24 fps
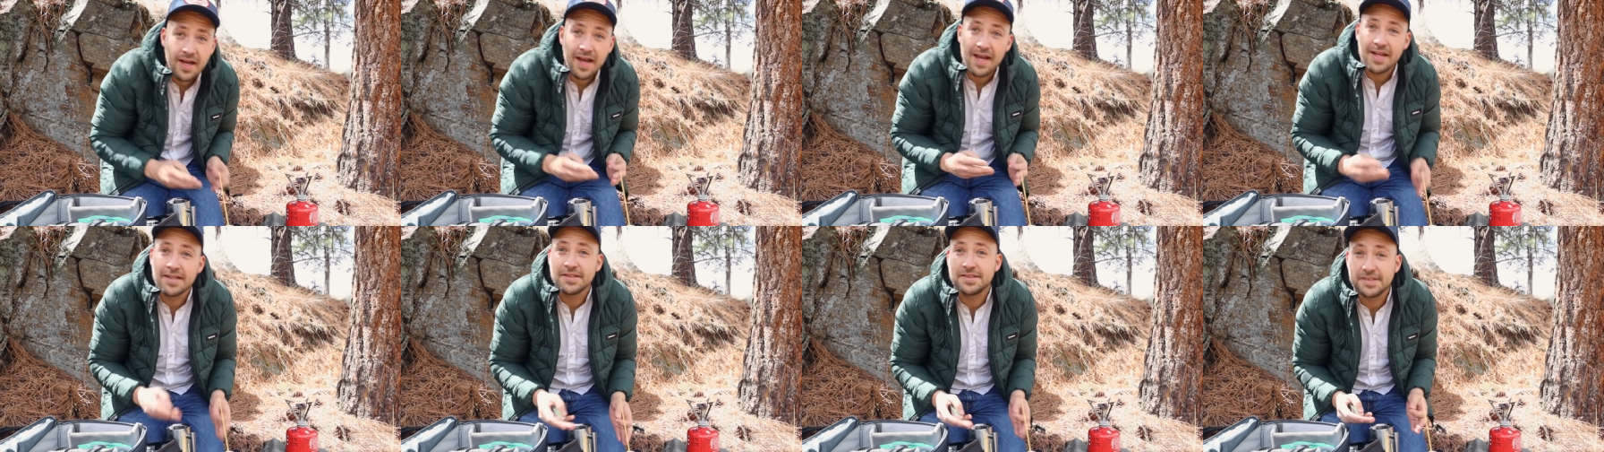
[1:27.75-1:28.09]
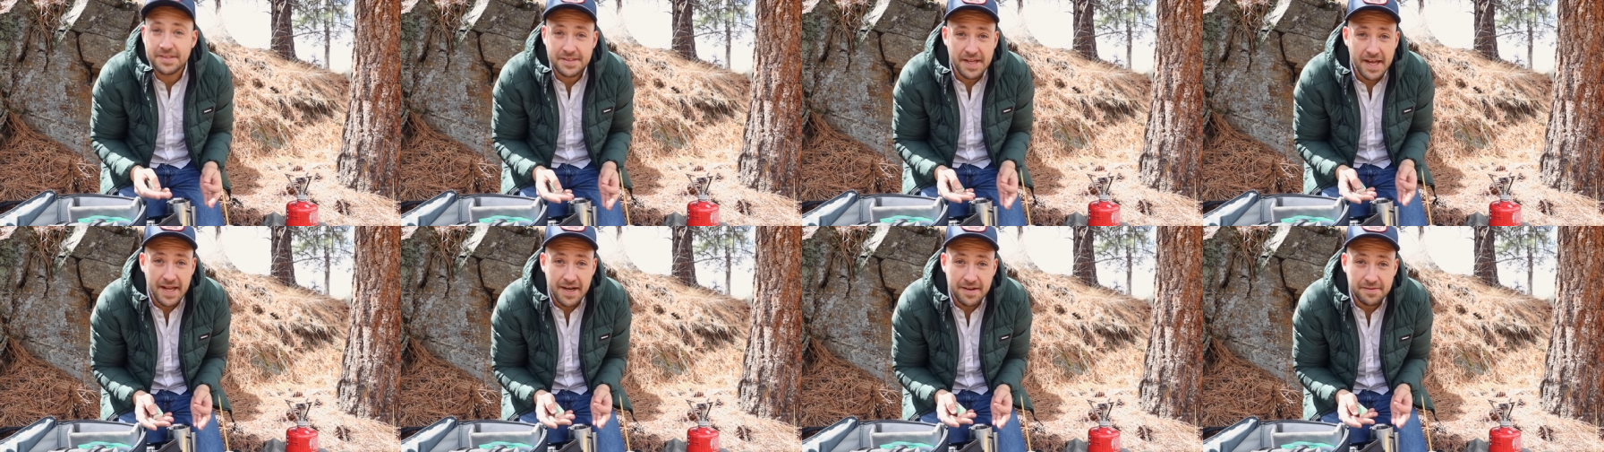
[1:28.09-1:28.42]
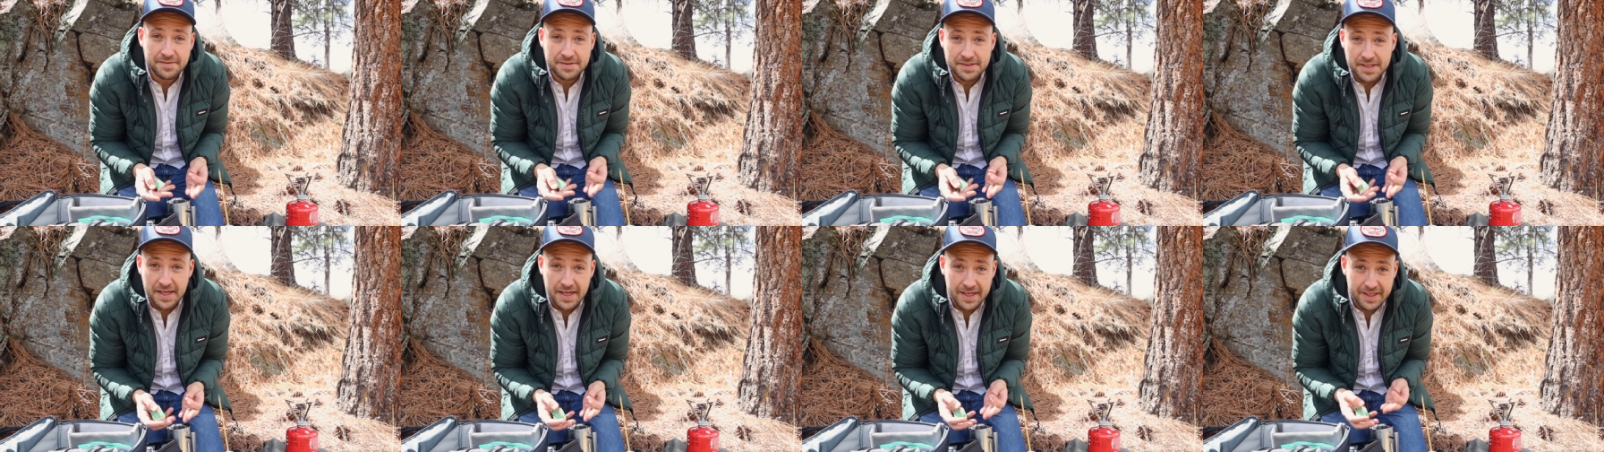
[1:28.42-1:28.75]
instead
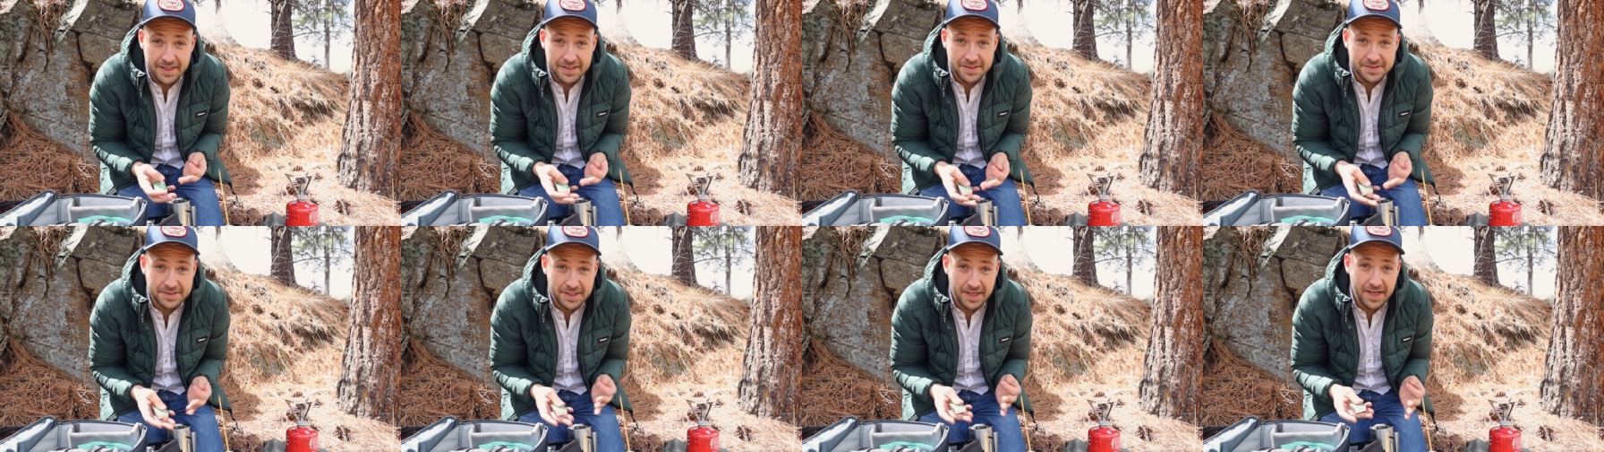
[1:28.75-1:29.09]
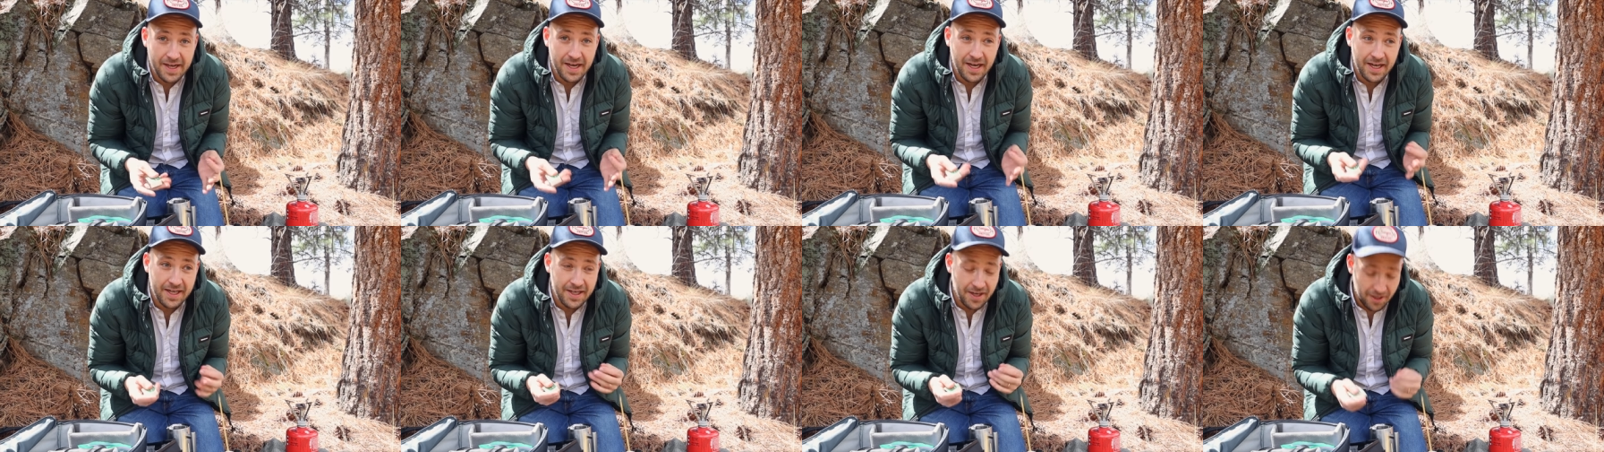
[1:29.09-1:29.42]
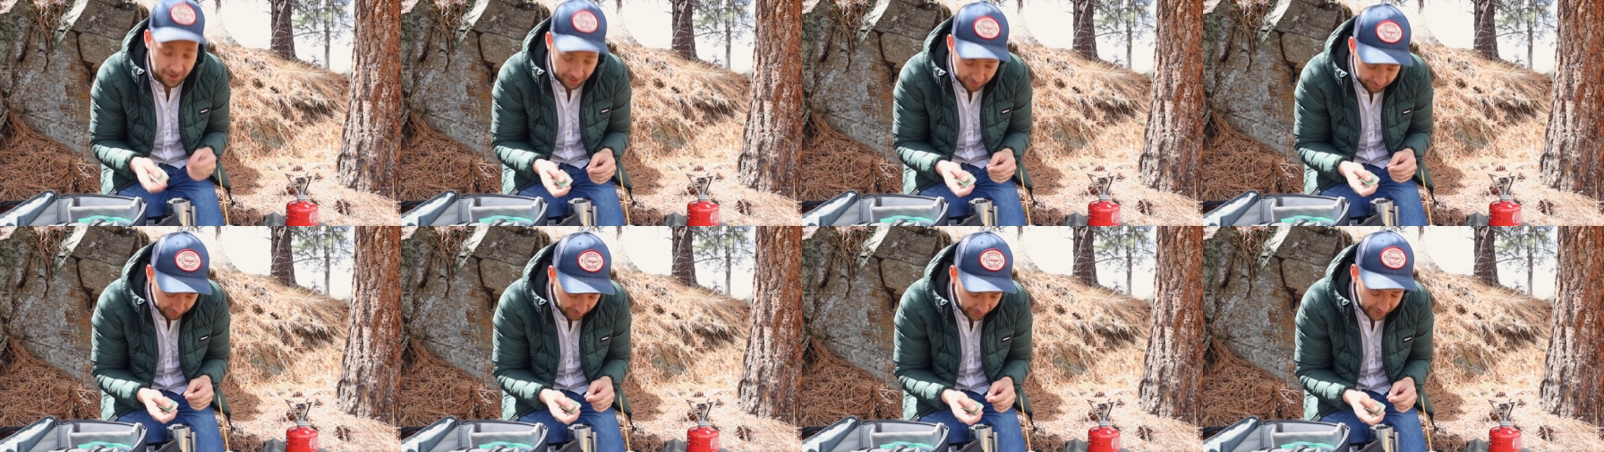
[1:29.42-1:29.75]
of staying inside
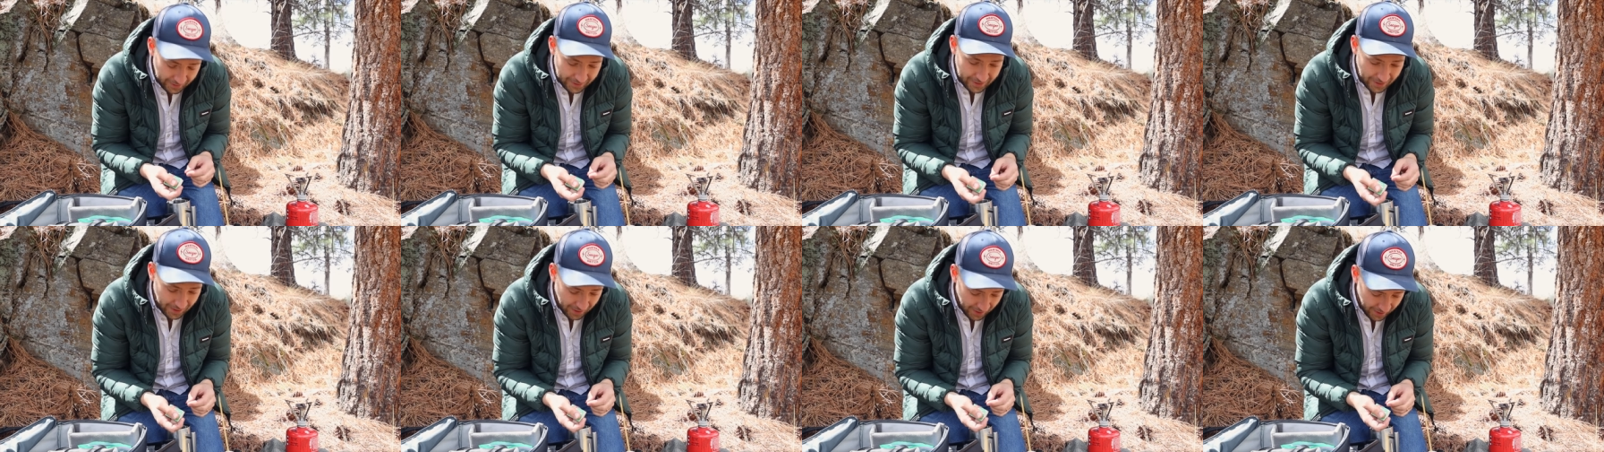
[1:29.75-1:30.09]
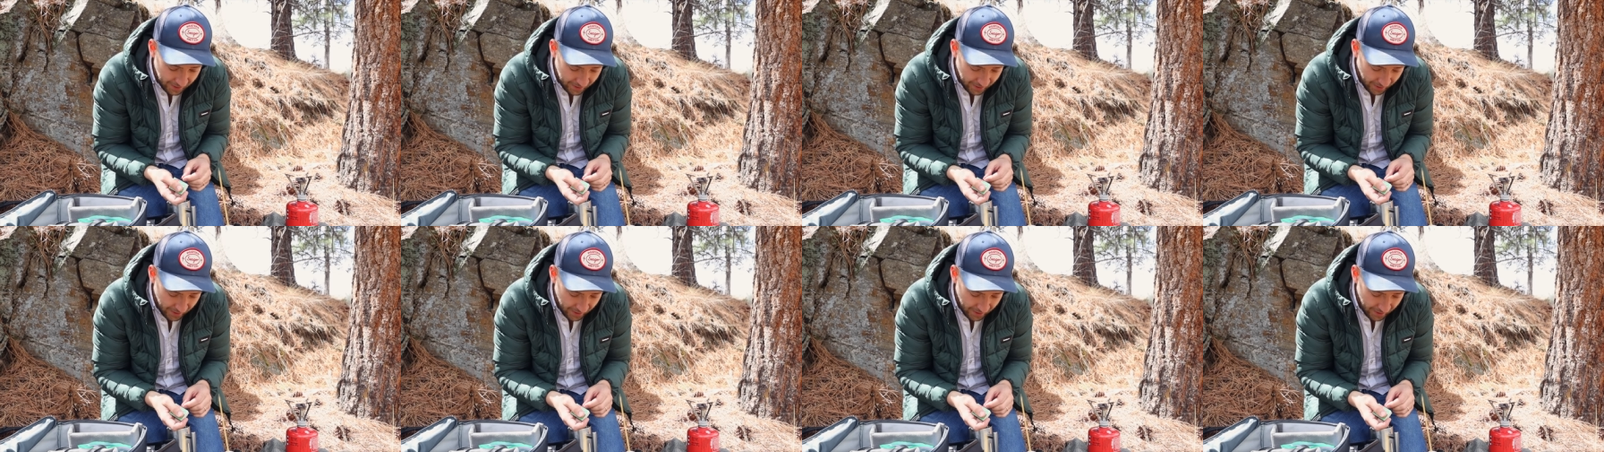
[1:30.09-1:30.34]
on a rainy day